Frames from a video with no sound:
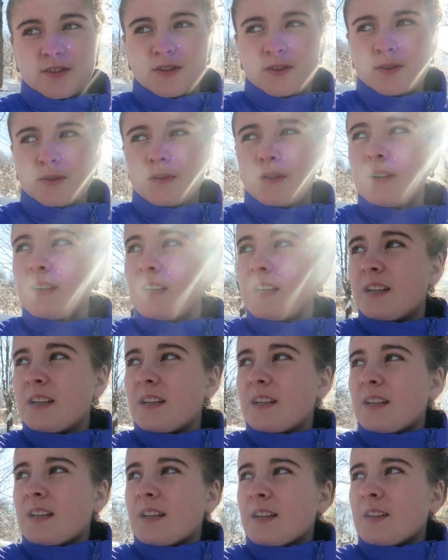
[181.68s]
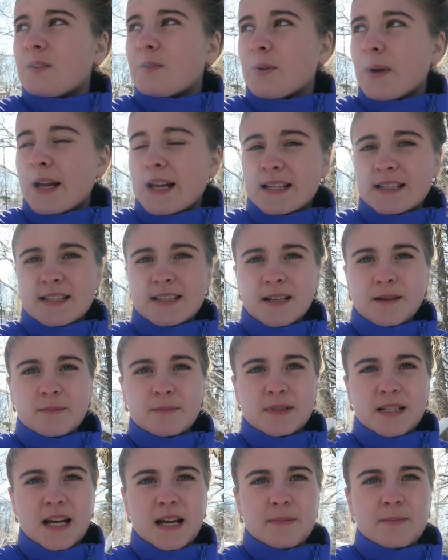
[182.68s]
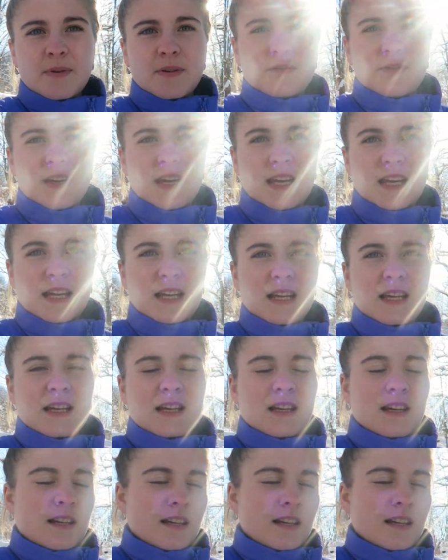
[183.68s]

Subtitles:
to create some type of a